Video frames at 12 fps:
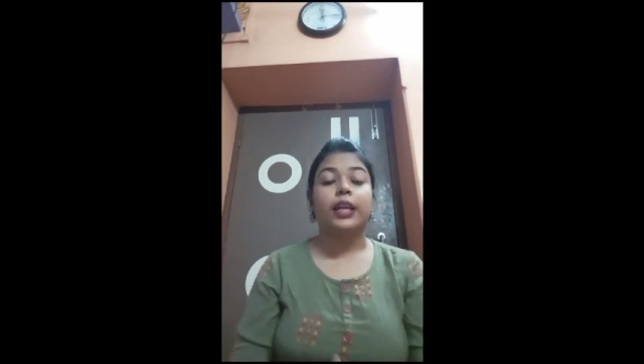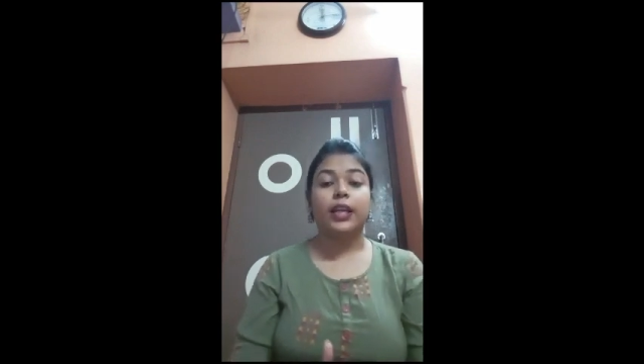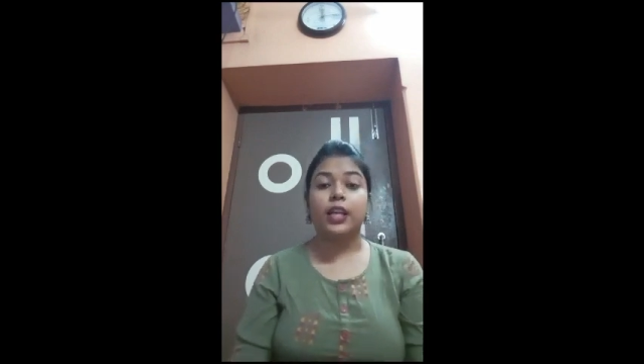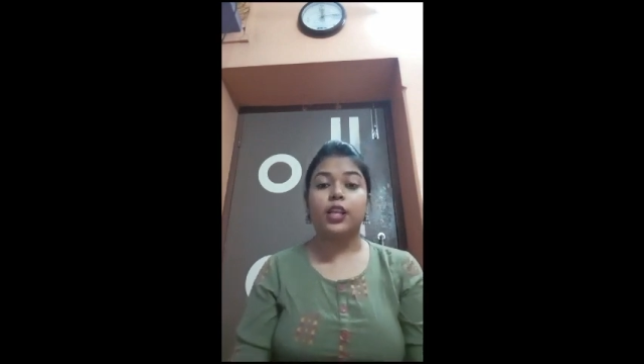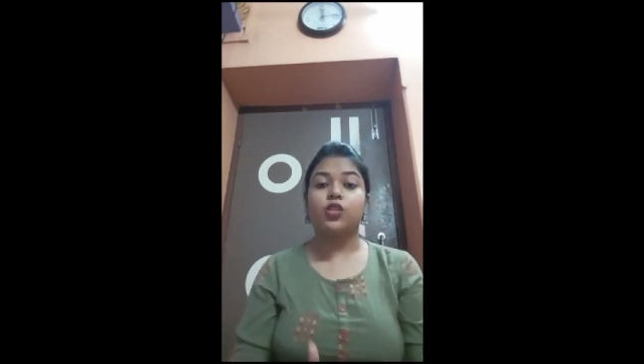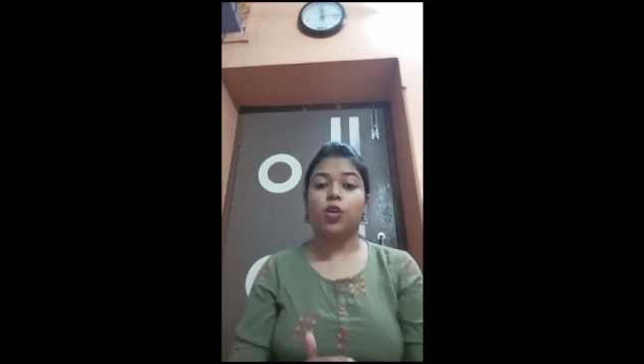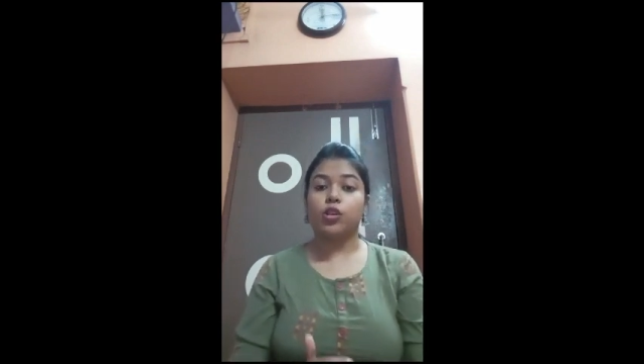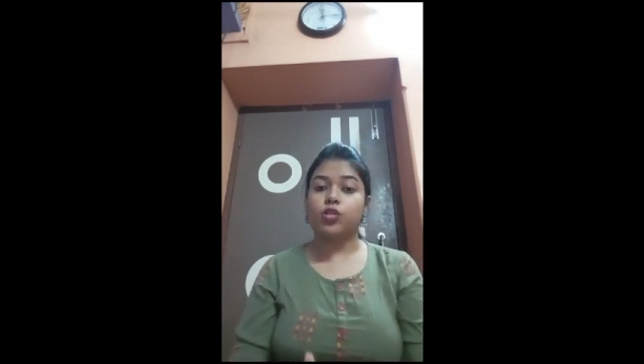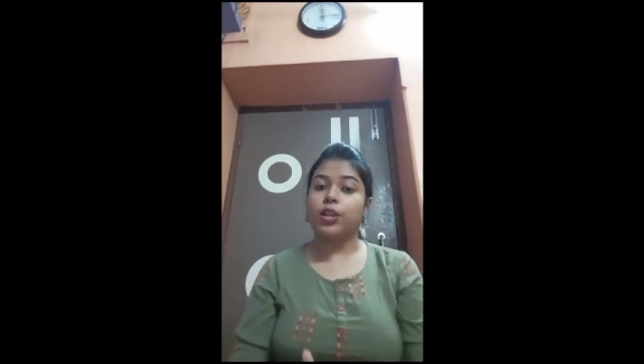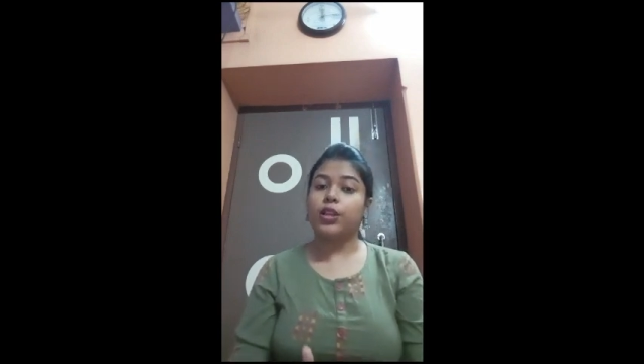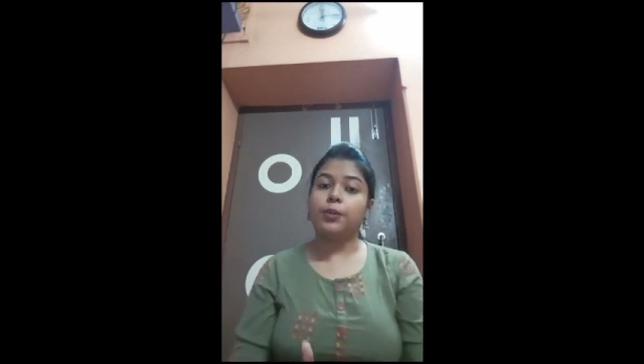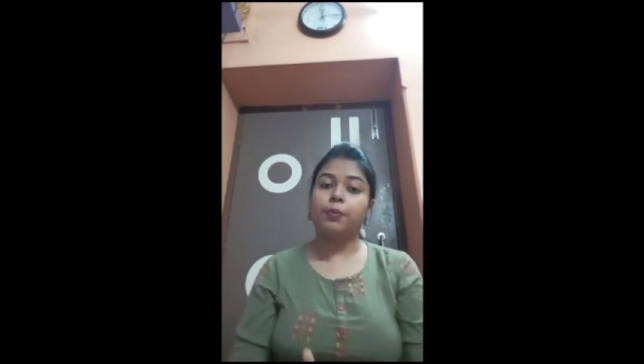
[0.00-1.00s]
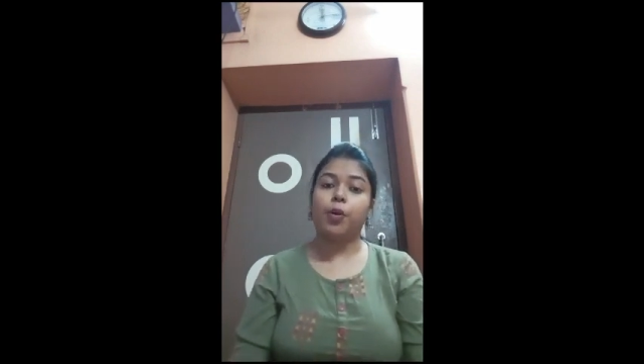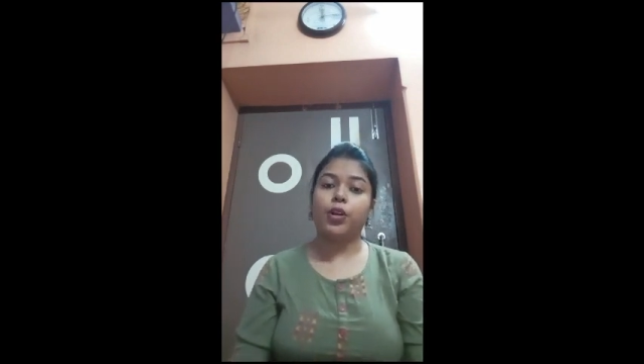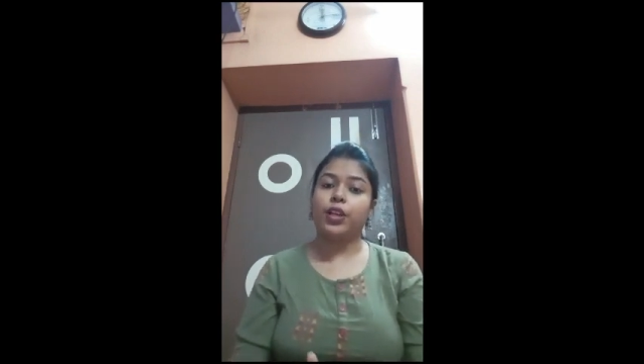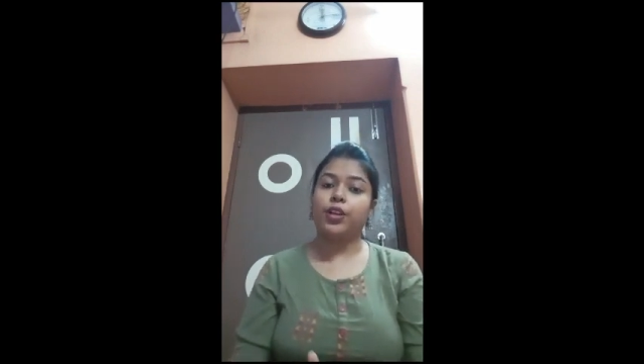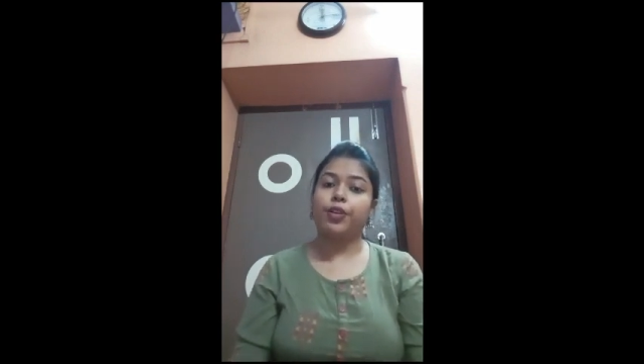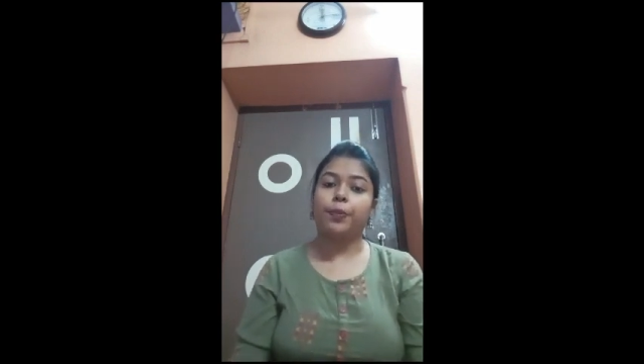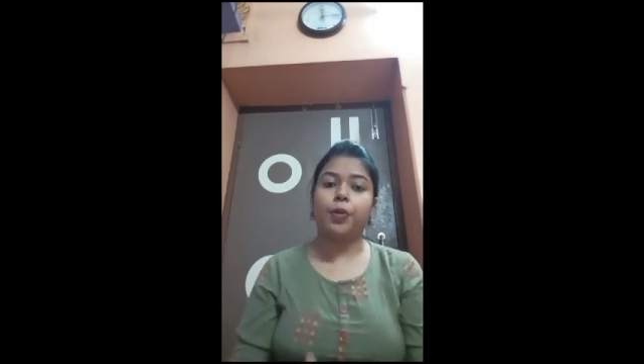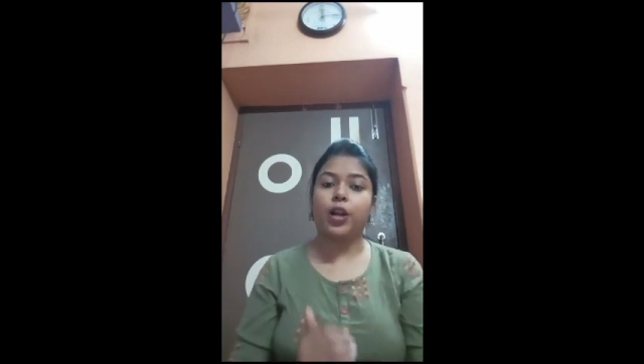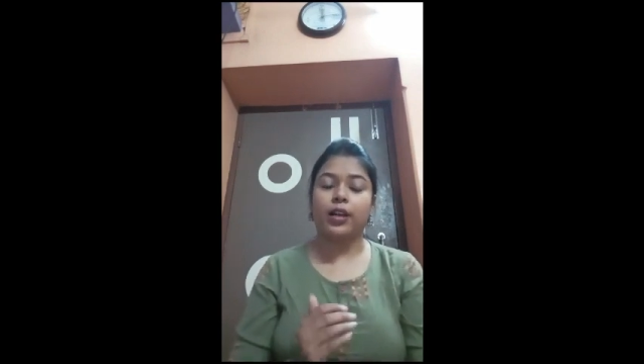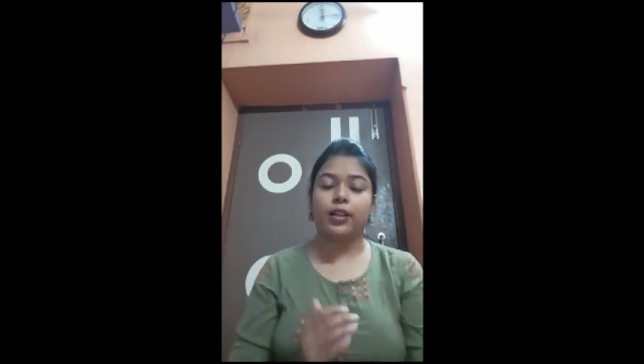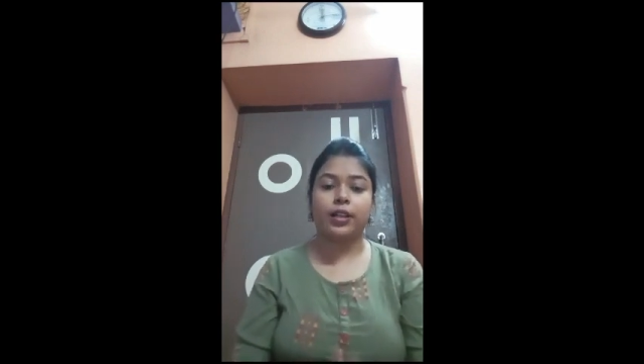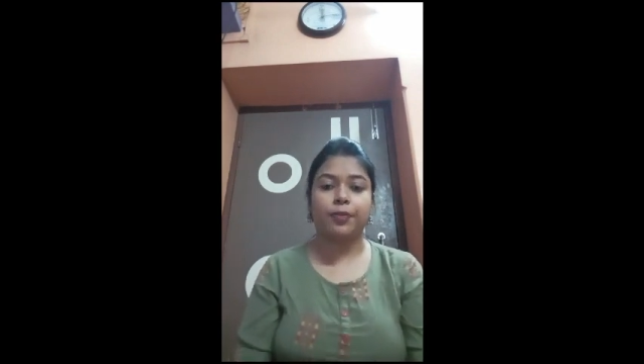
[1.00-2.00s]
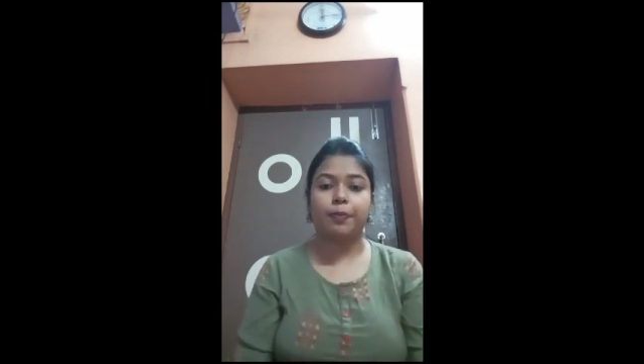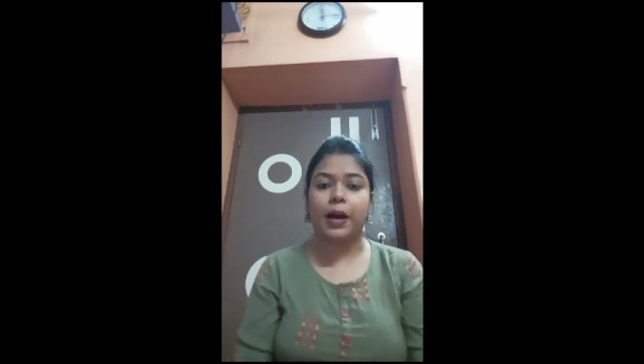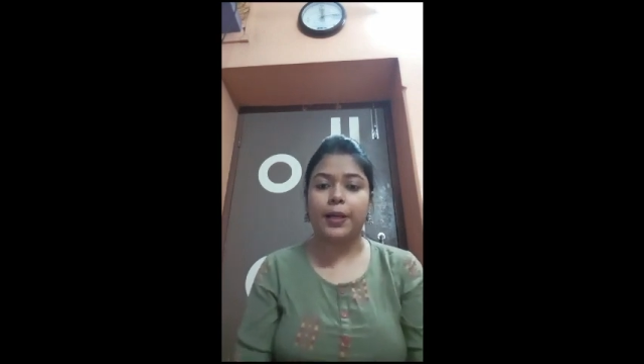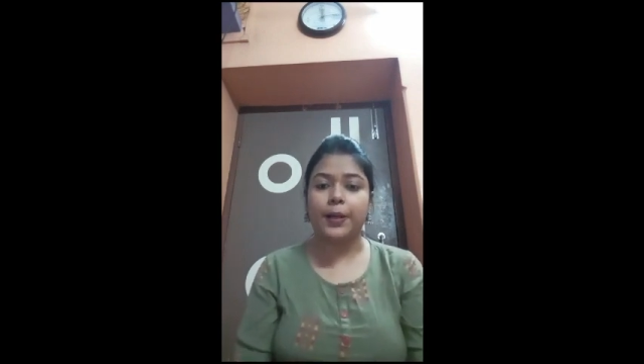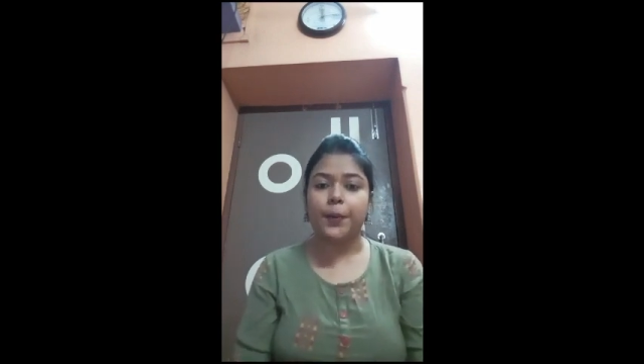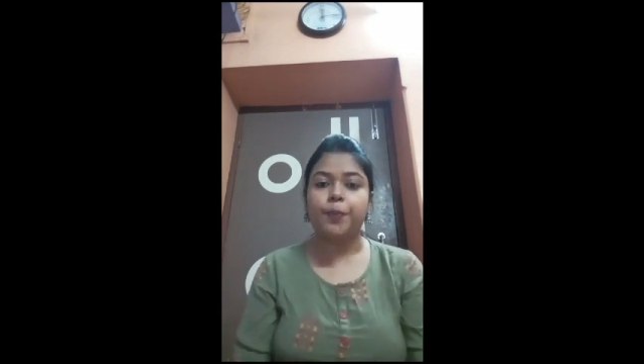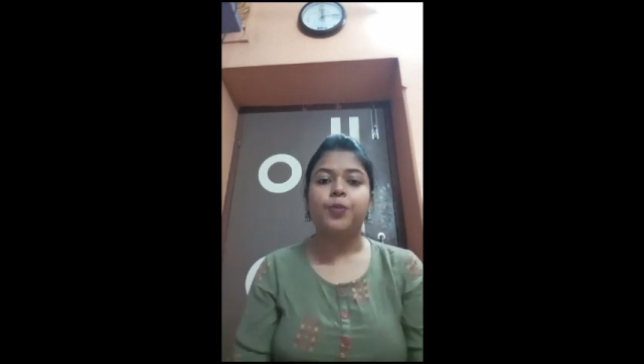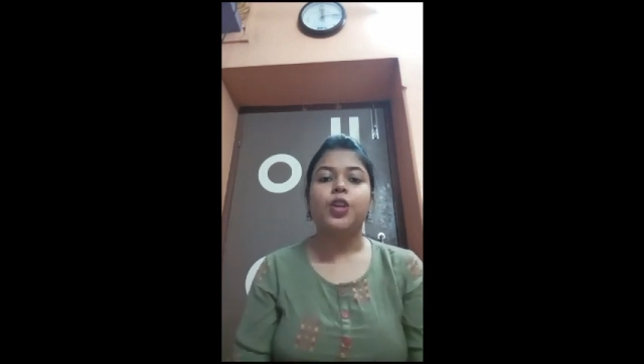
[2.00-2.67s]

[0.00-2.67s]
It is also an important reproductive part.